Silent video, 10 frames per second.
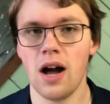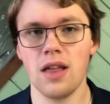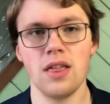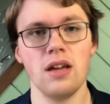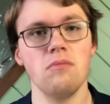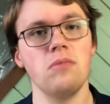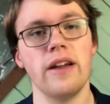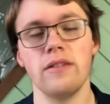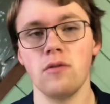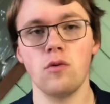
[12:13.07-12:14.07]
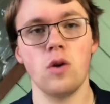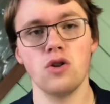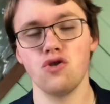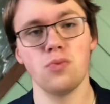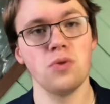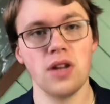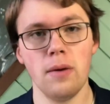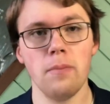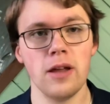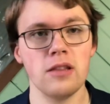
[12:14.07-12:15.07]
They get quadrupled
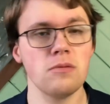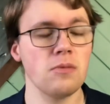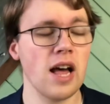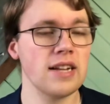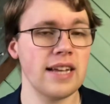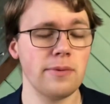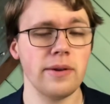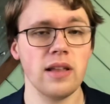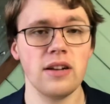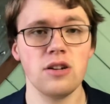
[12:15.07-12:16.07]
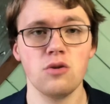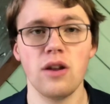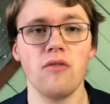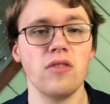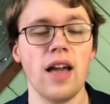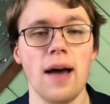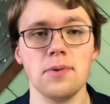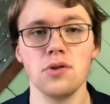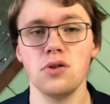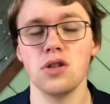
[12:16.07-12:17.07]
up by the Tampa Bay Lightning, who definitely
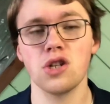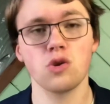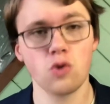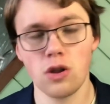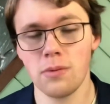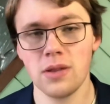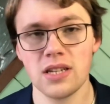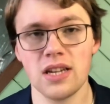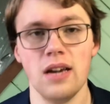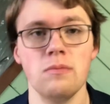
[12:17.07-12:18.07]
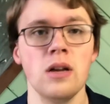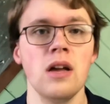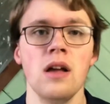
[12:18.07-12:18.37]
absolutely destroyed them in this game.